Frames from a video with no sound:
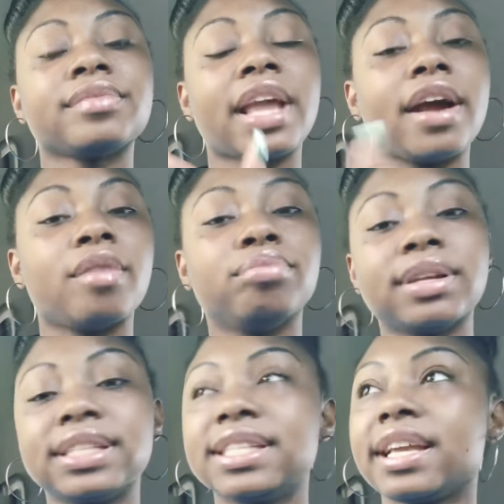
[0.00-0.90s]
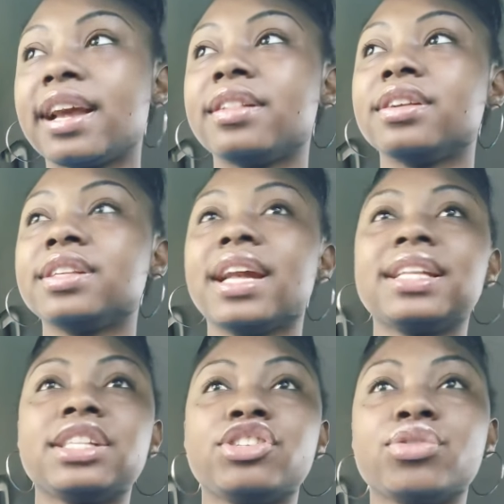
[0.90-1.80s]
and her brother together,
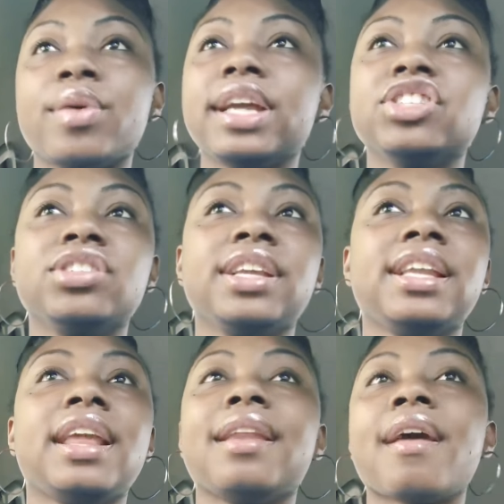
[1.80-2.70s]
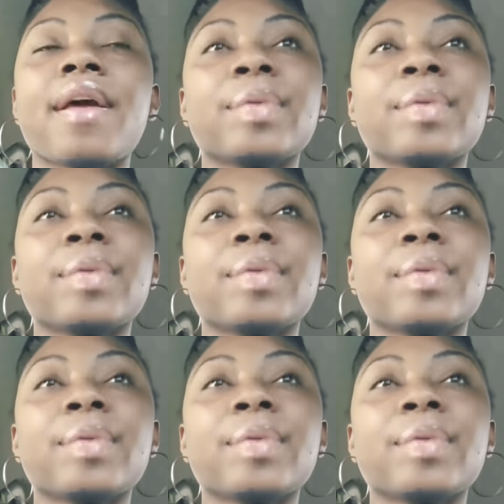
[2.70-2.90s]
that situation, and